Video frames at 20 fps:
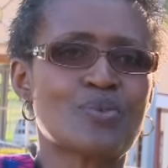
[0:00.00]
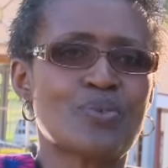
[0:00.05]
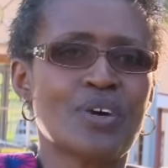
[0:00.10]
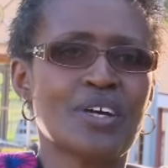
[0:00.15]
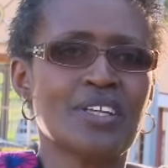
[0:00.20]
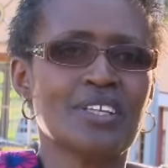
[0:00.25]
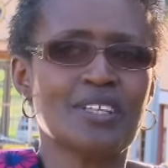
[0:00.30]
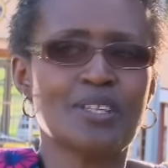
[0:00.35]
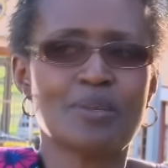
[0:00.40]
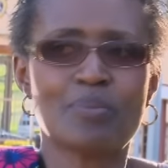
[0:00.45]

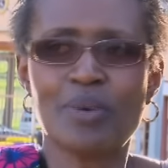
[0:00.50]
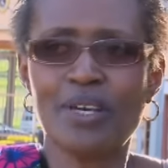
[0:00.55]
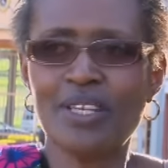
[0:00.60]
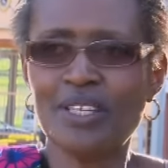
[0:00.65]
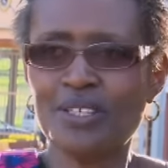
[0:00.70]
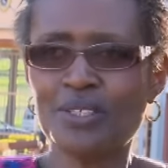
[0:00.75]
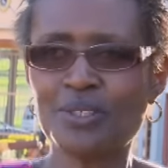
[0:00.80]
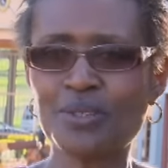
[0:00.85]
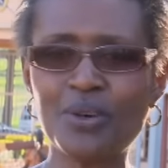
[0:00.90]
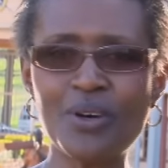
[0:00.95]
for an
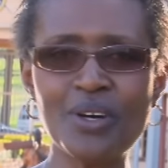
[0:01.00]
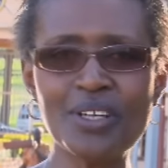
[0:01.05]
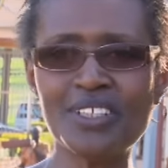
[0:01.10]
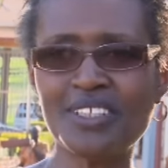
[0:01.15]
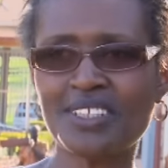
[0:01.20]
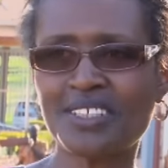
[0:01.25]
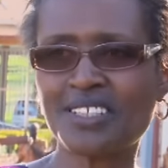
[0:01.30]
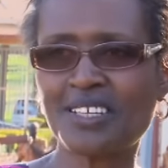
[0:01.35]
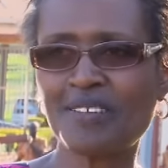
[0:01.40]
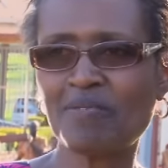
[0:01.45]
independent
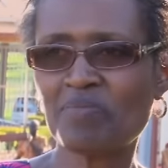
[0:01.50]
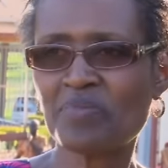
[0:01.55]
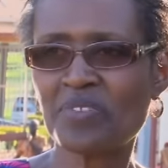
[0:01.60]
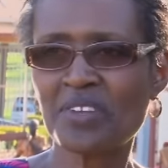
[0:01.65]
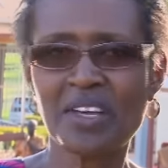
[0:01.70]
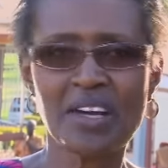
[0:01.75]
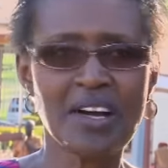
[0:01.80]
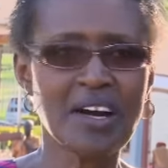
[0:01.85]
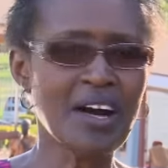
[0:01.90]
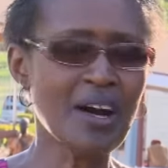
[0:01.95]
audit?
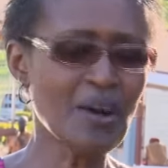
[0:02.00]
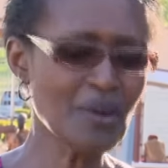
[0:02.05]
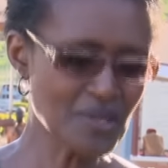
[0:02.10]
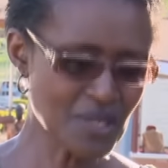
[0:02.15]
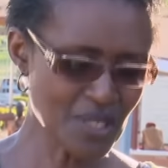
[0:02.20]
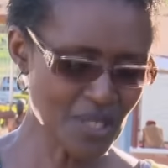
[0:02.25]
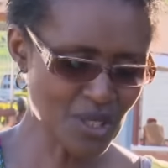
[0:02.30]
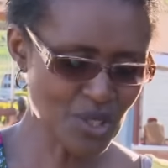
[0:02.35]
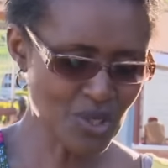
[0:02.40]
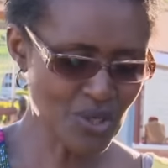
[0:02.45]
How
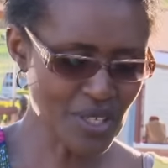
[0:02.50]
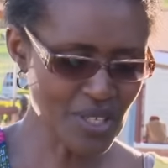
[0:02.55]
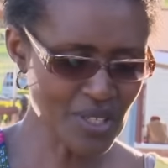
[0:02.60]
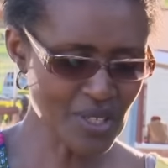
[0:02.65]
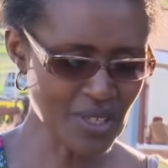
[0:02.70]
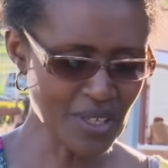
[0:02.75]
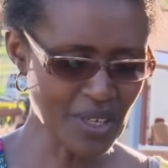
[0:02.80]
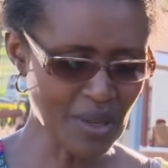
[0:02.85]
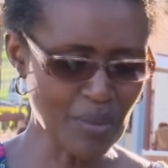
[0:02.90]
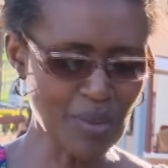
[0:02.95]
is it
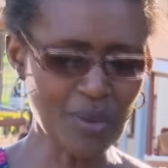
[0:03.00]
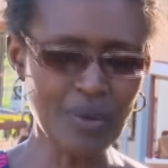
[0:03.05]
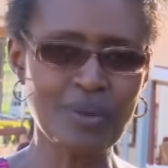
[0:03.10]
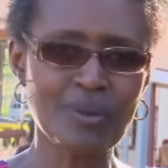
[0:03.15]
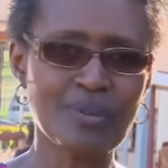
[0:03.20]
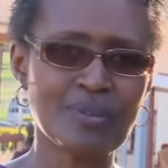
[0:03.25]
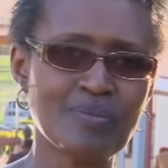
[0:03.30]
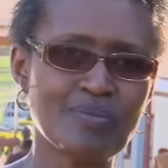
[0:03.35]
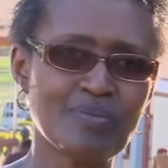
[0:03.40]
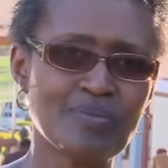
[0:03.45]
treasonable
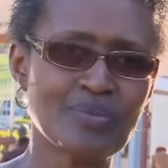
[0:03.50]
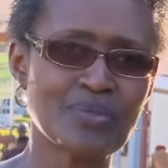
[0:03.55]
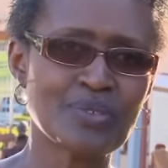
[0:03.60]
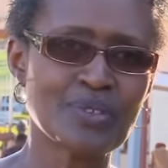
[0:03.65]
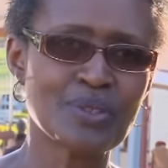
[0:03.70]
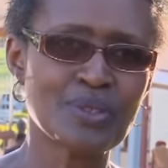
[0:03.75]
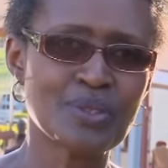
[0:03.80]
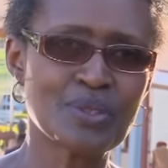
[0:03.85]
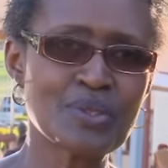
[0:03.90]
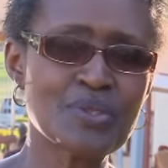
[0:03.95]

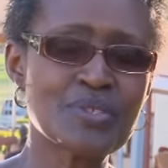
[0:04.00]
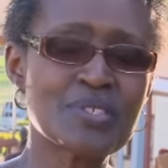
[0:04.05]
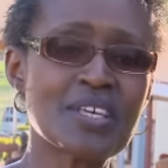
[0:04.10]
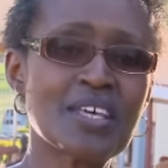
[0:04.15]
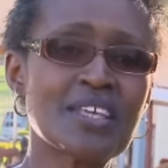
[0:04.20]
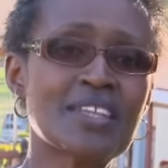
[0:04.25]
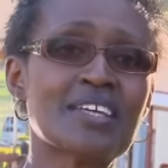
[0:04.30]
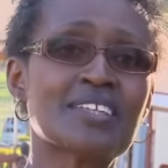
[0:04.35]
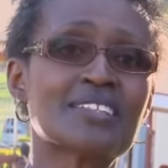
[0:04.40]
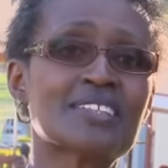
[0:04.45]
to
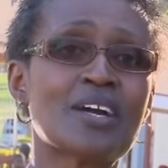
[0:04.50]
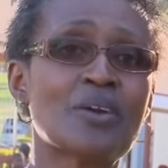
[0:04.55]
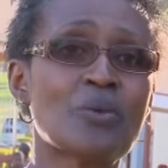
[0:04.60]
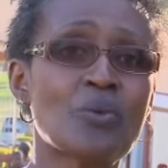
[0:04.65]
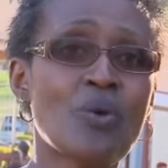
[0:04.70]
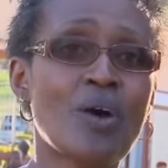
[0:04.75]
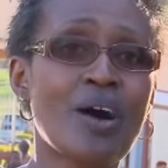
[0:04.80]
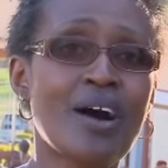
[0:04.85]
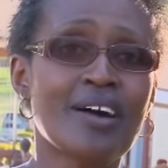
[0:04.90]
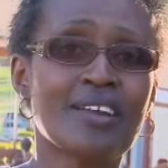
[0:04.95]
say that I
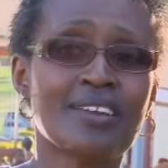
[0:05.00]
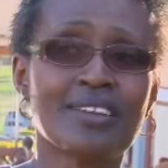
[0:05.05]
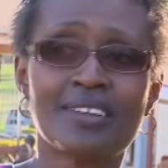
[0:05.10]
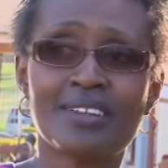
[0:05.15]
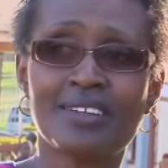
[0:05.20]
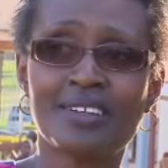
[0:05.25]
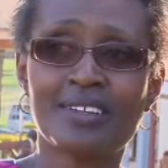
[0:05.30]
won?